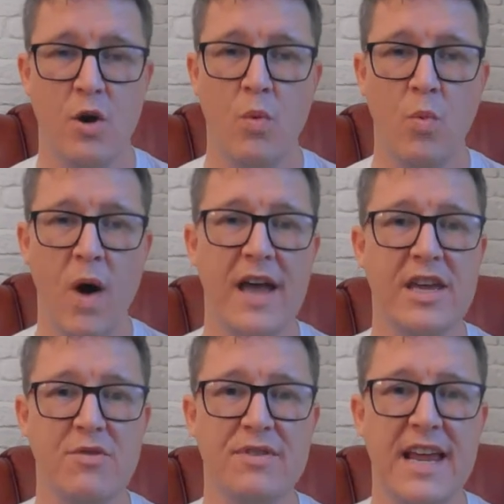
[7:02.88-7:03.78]
why
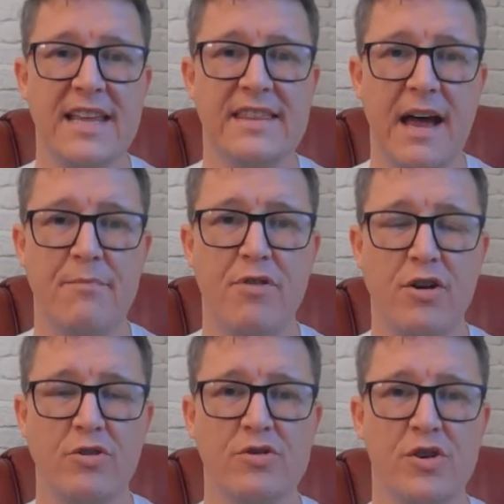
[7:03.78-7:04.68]
you need that
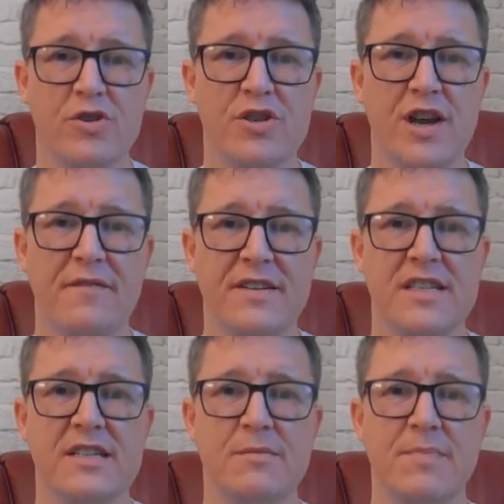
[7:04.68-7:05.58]
product or
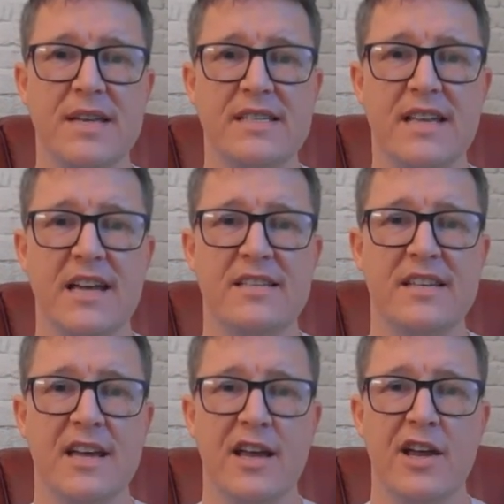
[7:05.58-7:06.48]
service as a
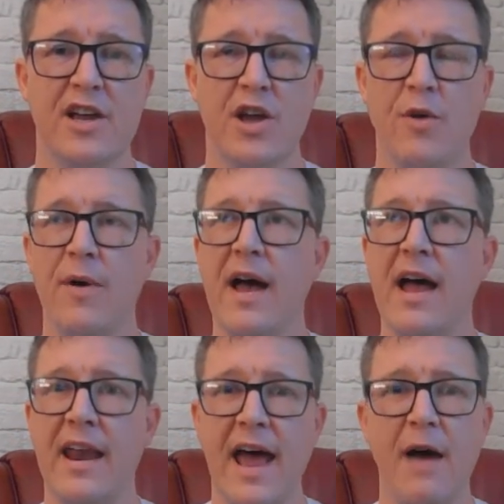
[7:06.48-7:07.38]
business,
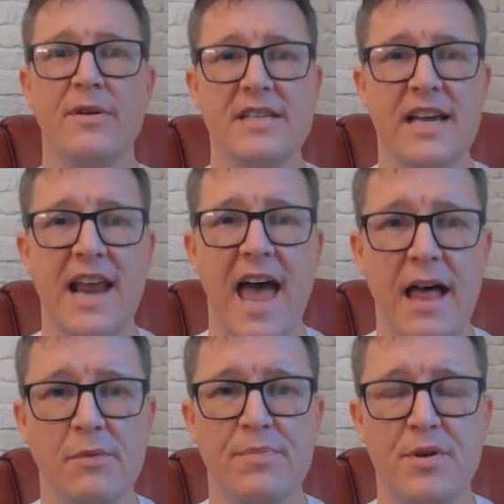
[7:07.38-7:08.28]
and how it's going to
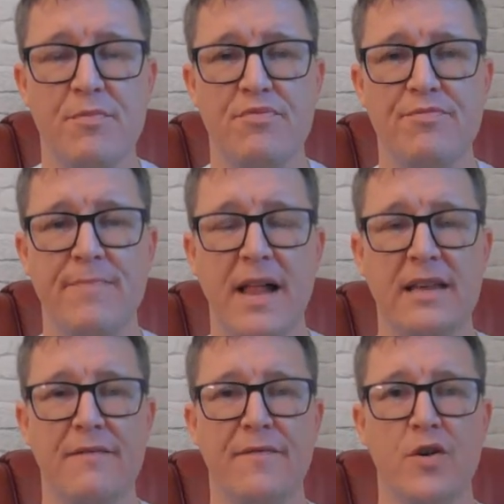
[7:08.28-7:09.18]
help you and propel
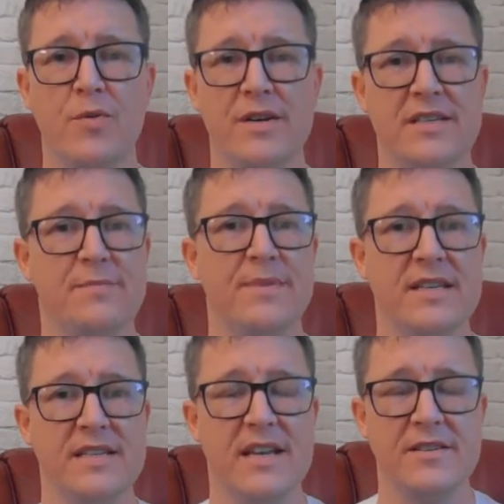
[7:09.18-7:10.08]
you forward as a
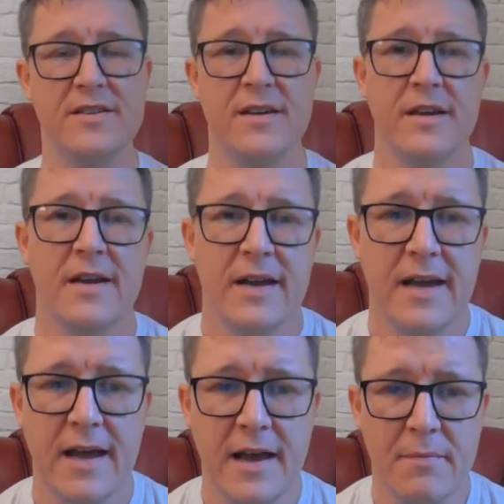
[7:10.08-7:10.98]
business.
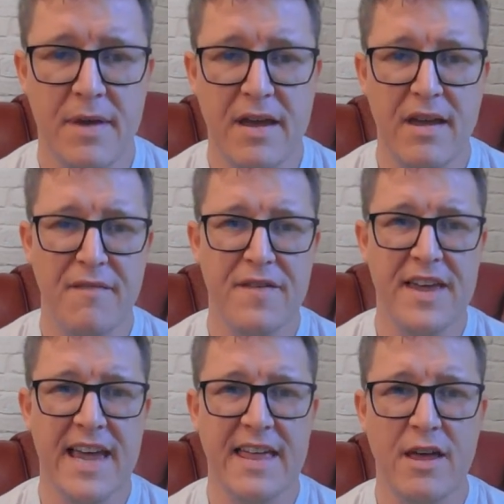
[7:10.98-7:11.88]
If you
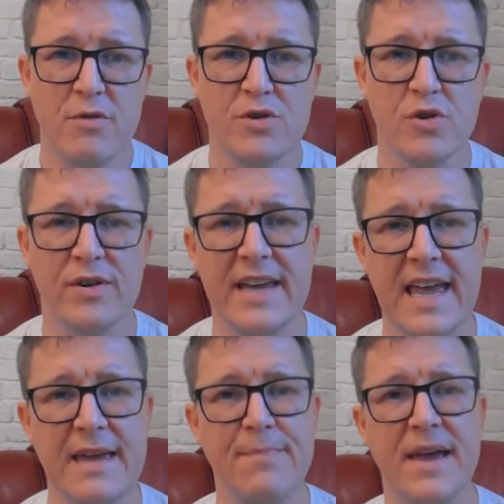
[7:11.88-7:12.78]
can get those sort of
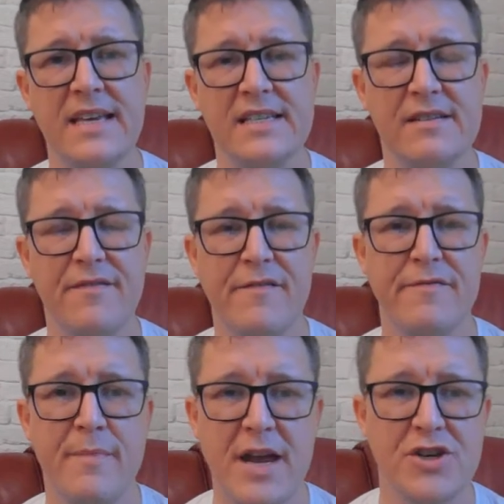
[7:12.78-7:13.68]
key pieces of
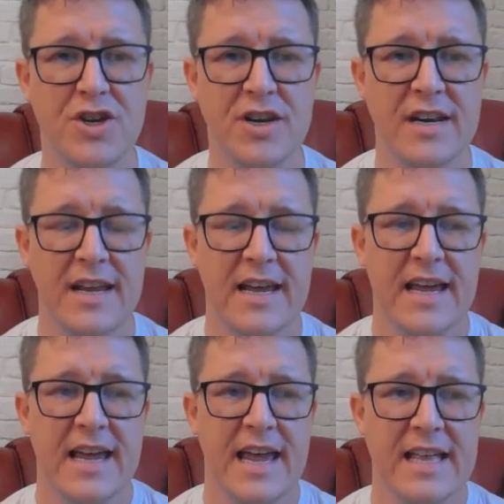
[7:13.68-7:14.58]
information
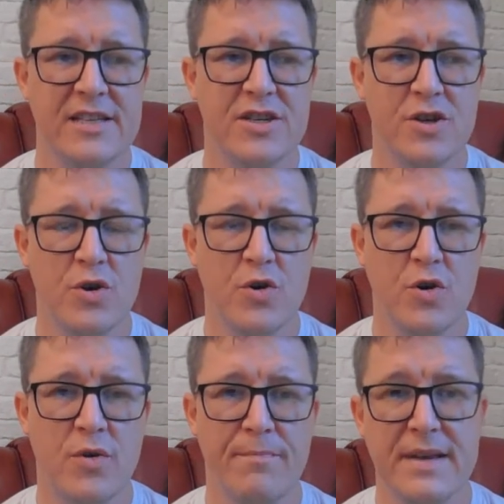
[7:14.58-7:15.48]
into
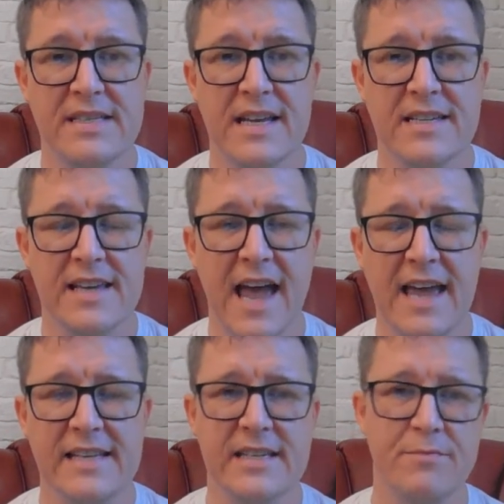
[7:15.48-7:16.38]
your business
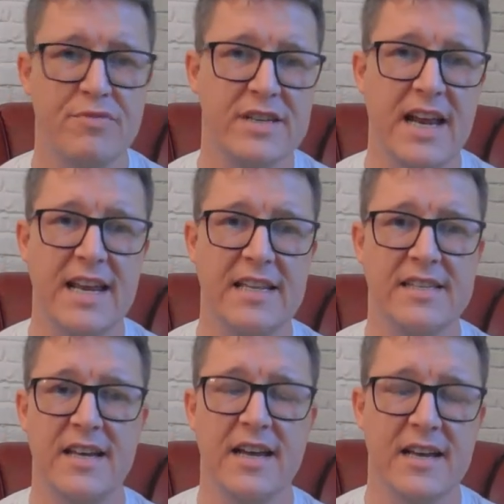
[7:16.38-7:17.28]
case and present it
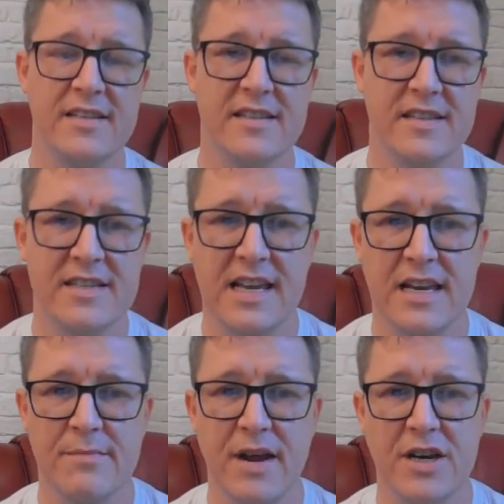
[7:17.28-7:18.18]
to the
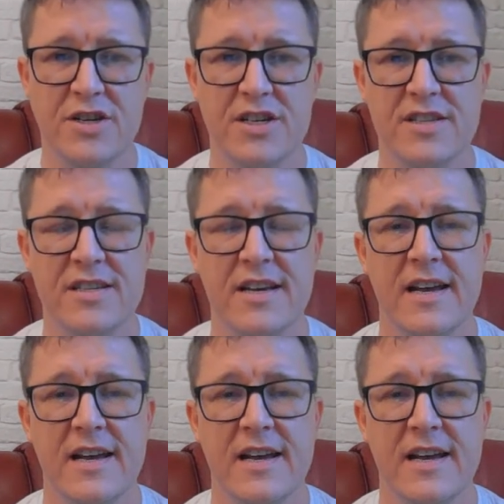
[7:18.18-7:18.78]
senior managers,